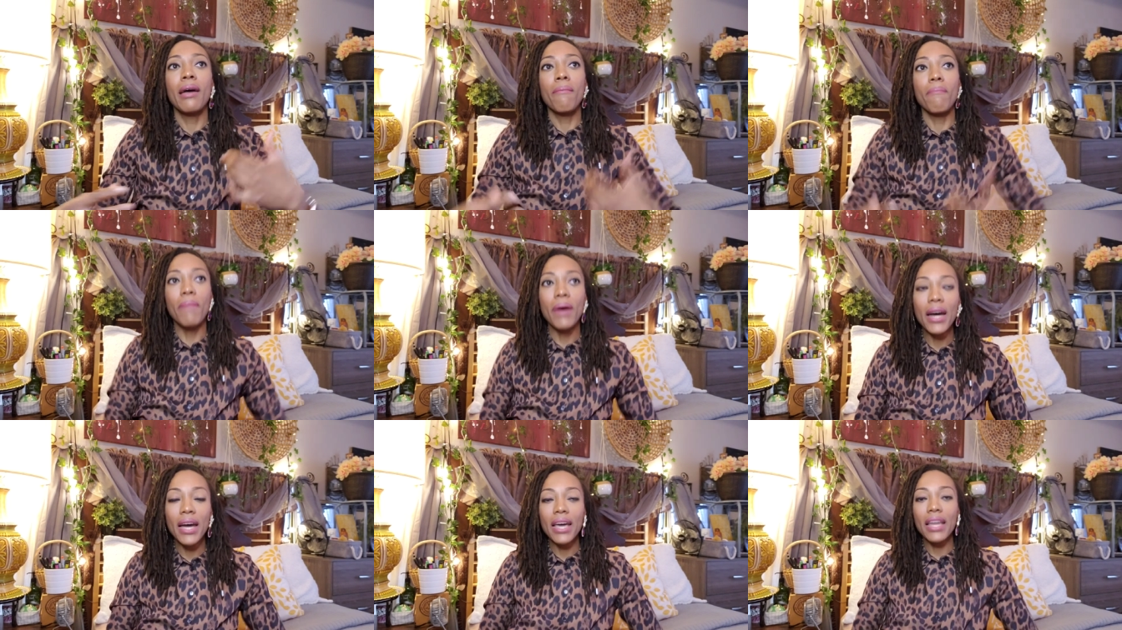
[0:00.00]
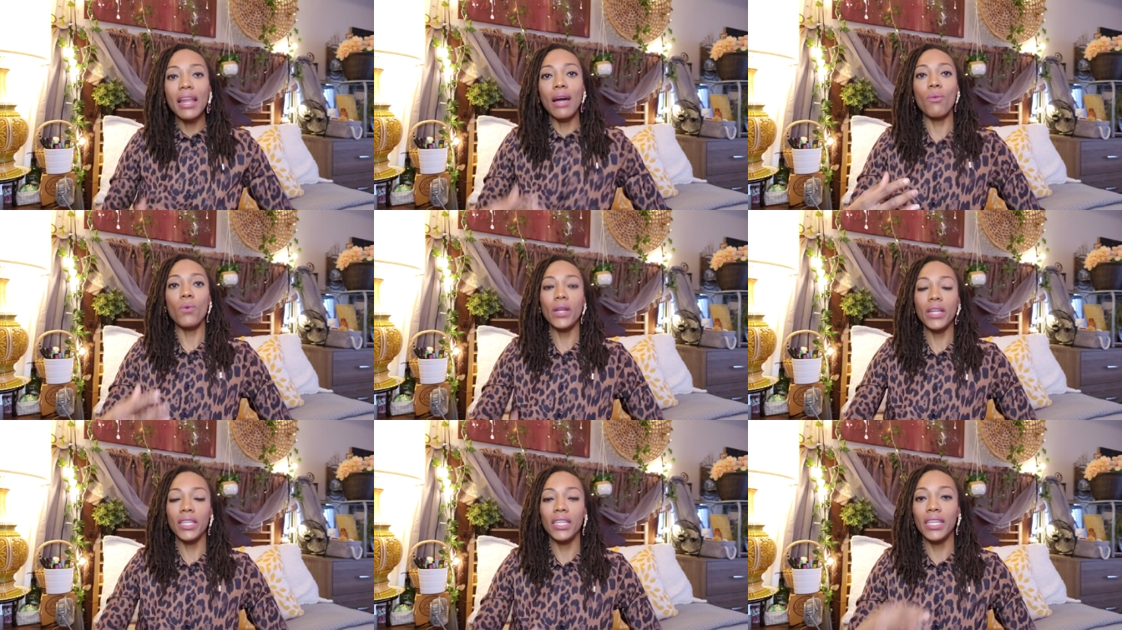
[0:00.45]
but I
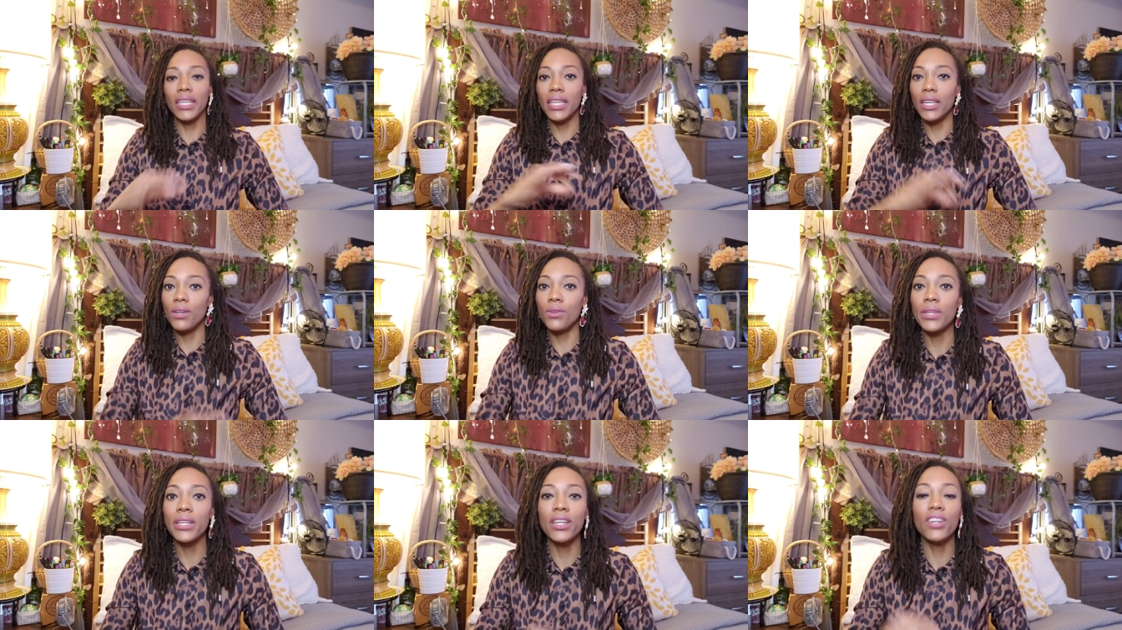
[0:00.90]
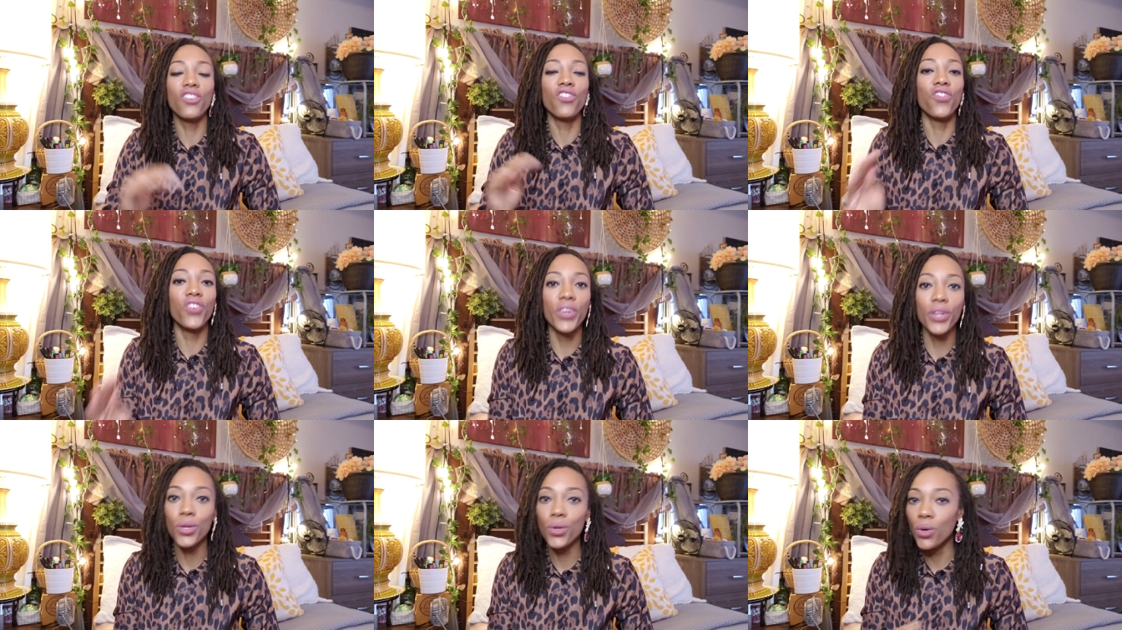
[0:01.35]
wanted to get on here
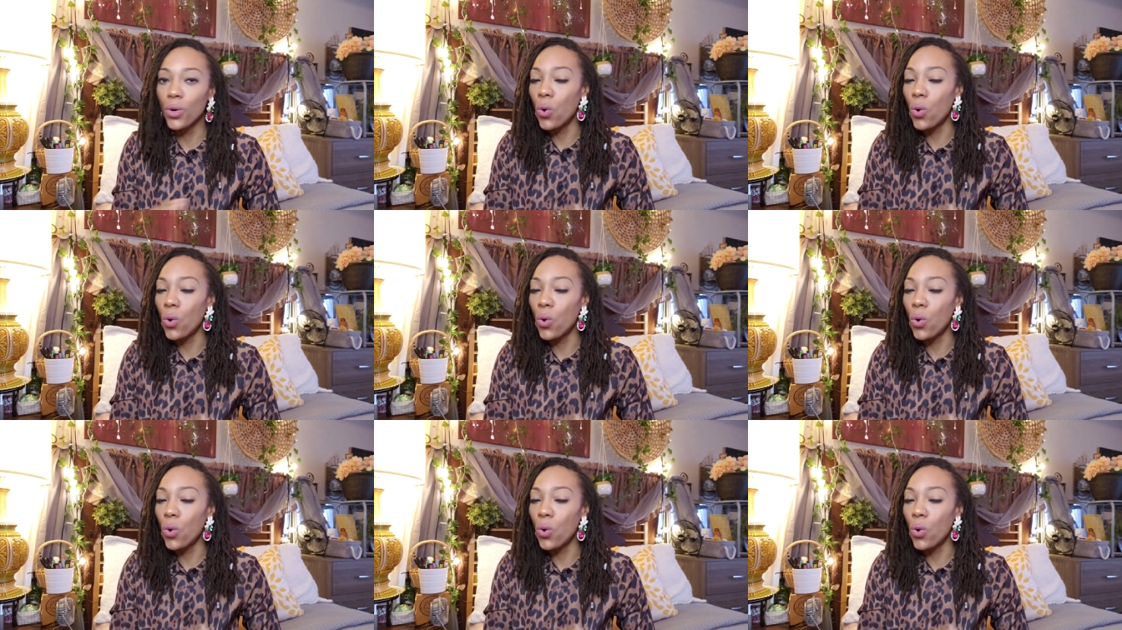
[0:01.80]
real